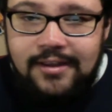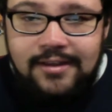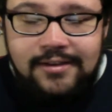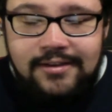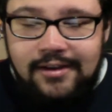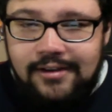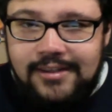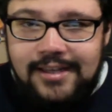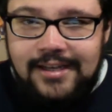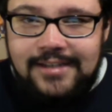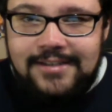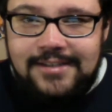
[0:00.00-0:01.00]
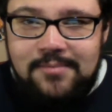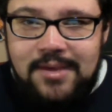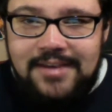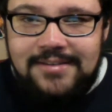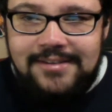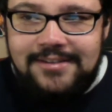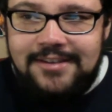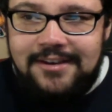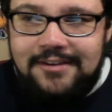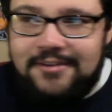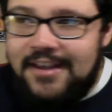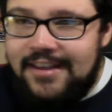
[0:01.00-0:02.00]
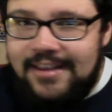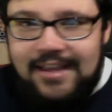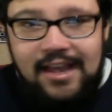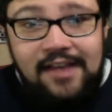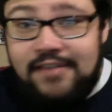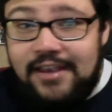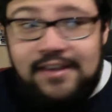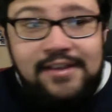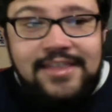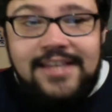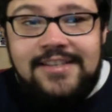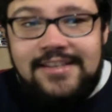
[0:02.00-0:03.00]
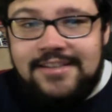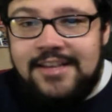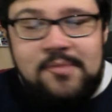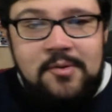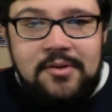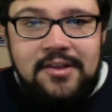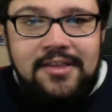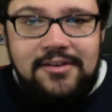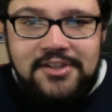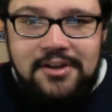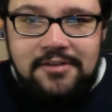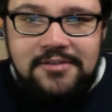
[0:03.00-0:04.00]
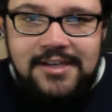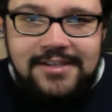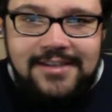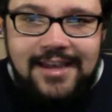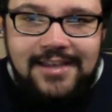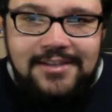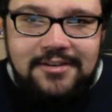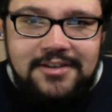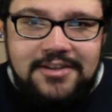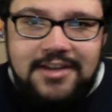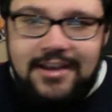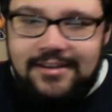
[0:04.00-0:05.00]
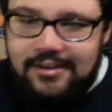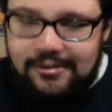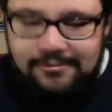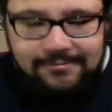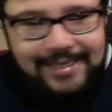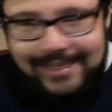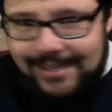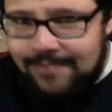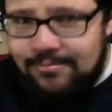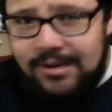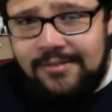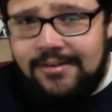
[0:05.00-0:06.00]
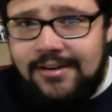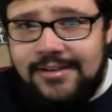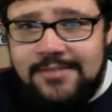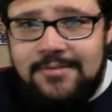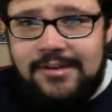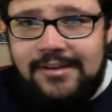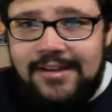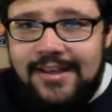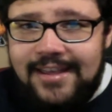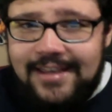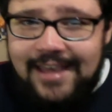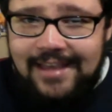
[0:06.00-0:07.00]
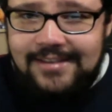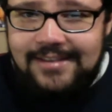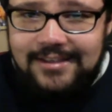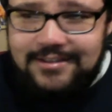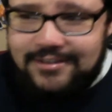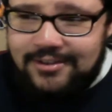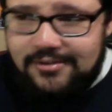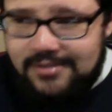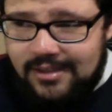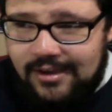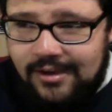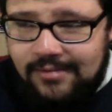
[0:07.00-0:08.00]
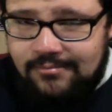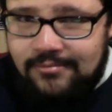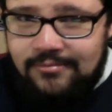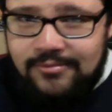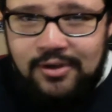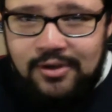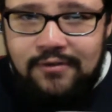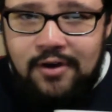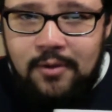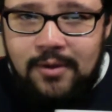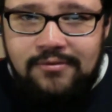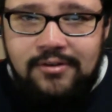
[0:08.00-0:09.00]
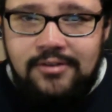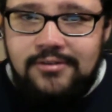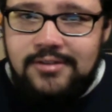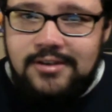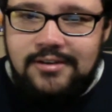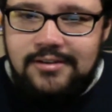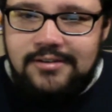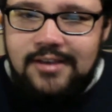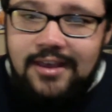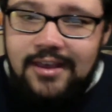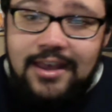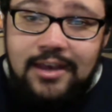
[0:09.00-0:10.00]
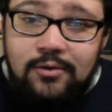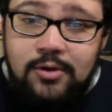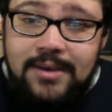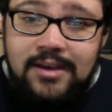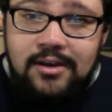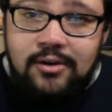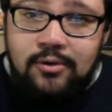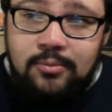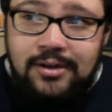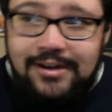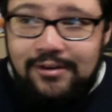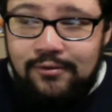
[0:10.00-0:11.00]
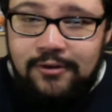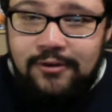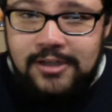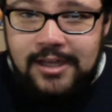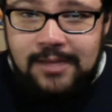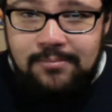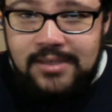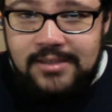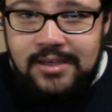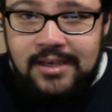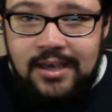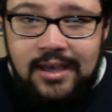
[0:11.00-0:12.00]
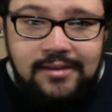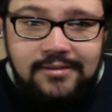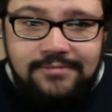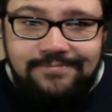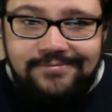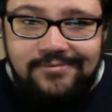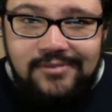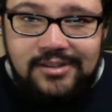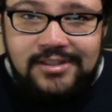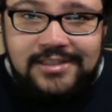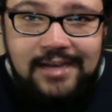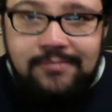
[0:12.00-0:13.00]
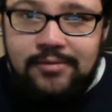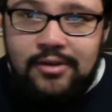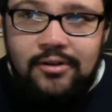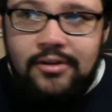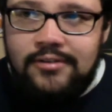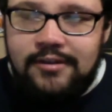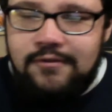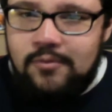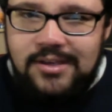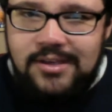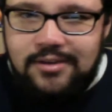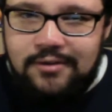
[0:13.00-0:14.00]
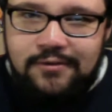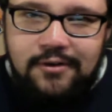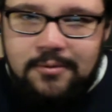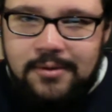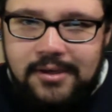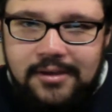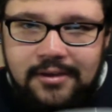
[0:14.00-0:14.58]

God, the list is amazing. So if, if, this is going to be one of those shows you need to get to this year. So lean below, guys. Come on, get to this. Sucks that I'm so far away from London because it would have been cool, but unfortunately I'm busy and Damn you, London, for being so far away.